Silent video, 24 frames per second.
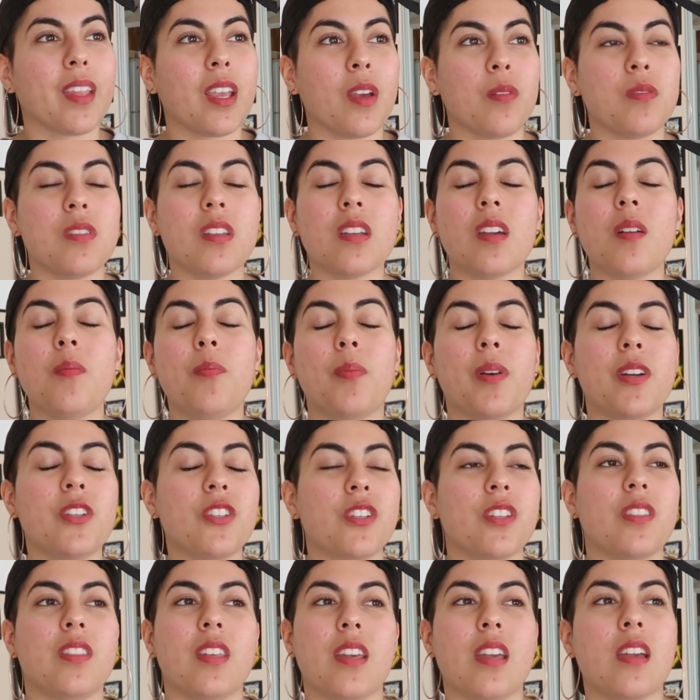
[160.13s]
It was like a bunch
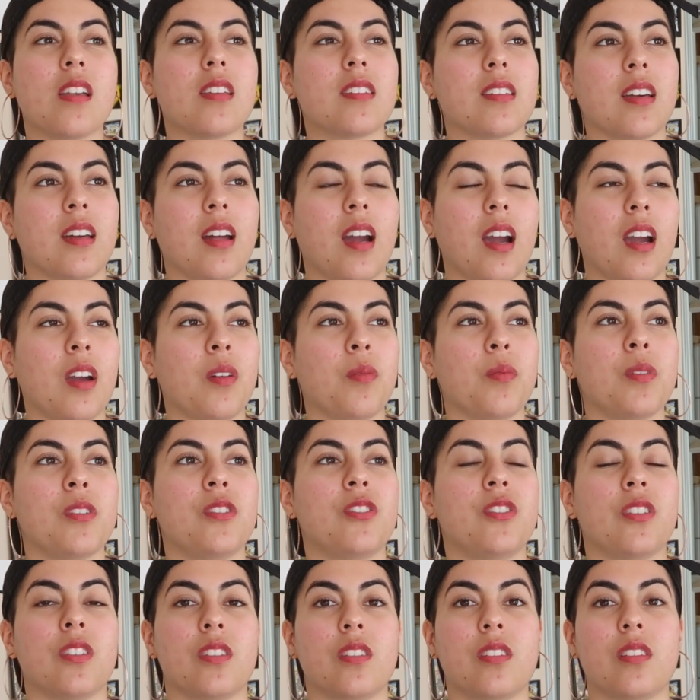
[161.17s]
of things that I
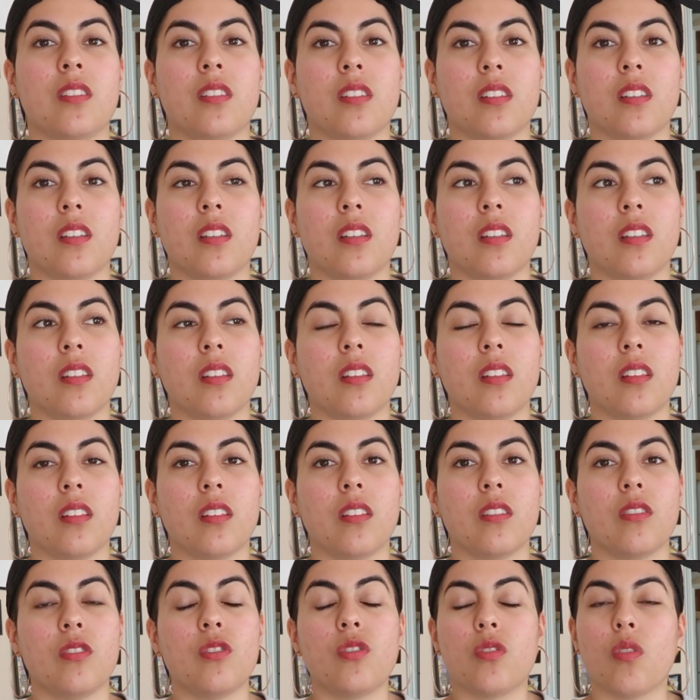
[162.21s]
was just
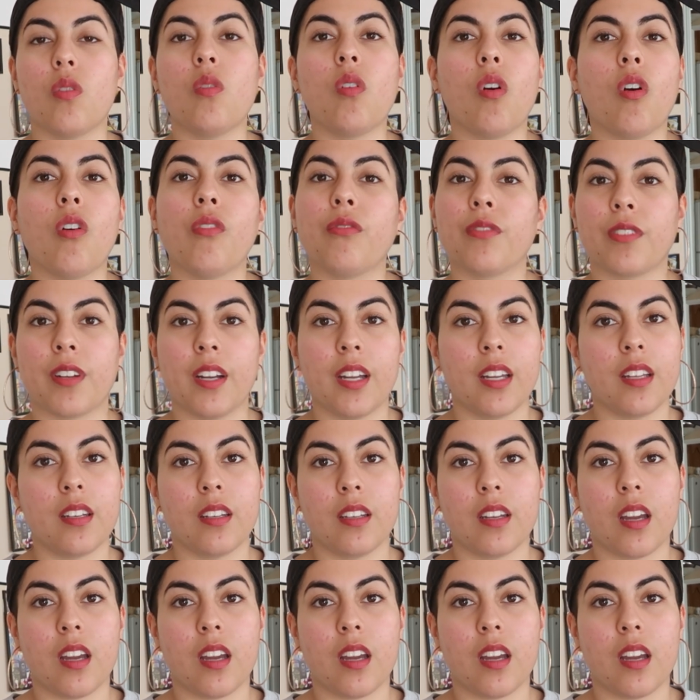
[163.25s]
so over it.